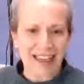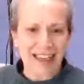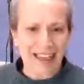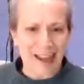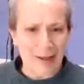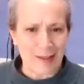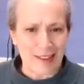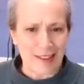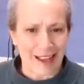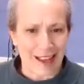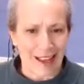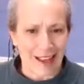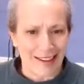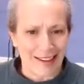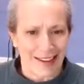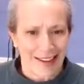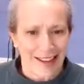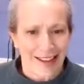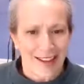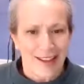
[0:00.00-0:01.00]
take it
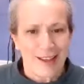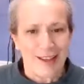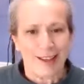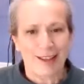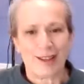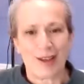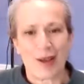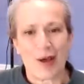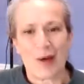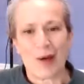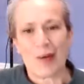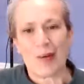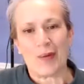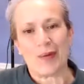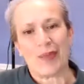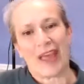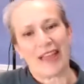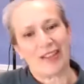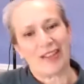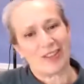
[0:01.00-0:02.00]
outside.
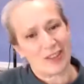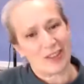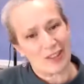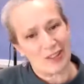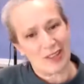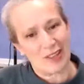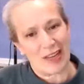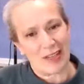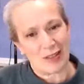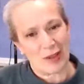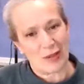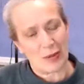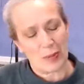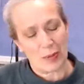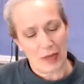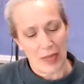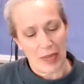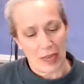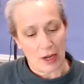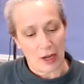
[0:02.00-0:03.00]
So that just stays on the
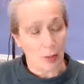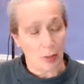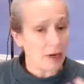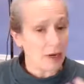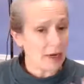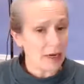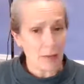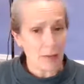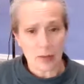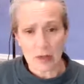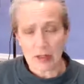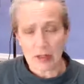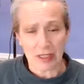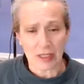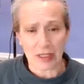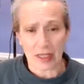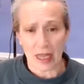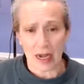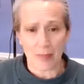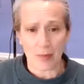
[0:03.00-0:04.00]
piano. But any
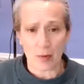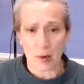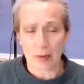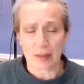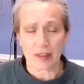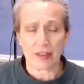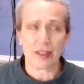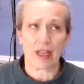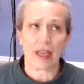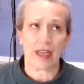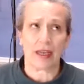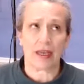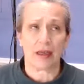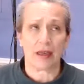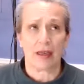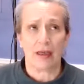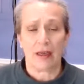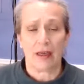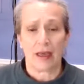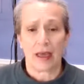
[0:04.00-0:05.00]
music that I'm going to
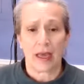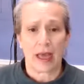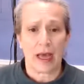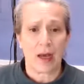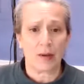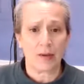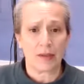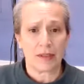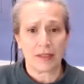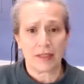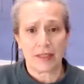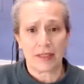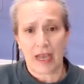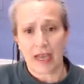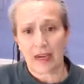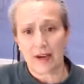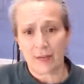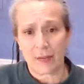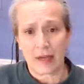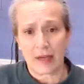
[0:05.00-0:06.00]
take
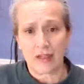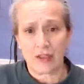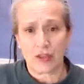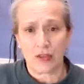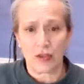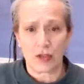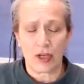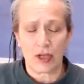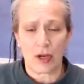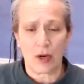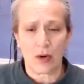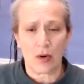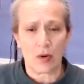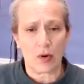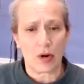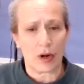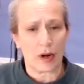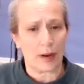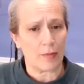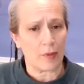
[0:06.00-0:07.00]
outside of my studio,
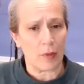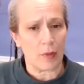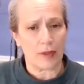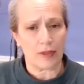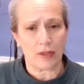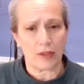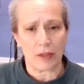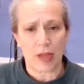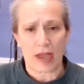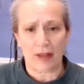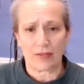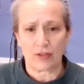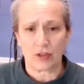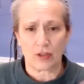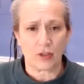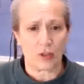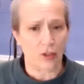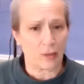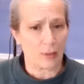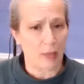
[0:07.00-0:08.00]
or I'm going to have to
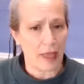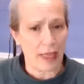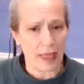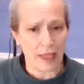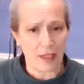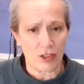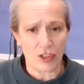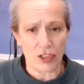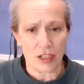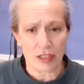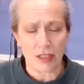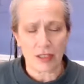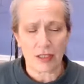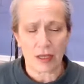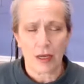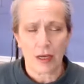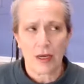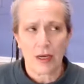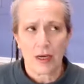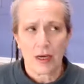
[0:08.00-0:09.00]
turn
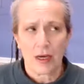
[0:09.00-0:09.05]
pages,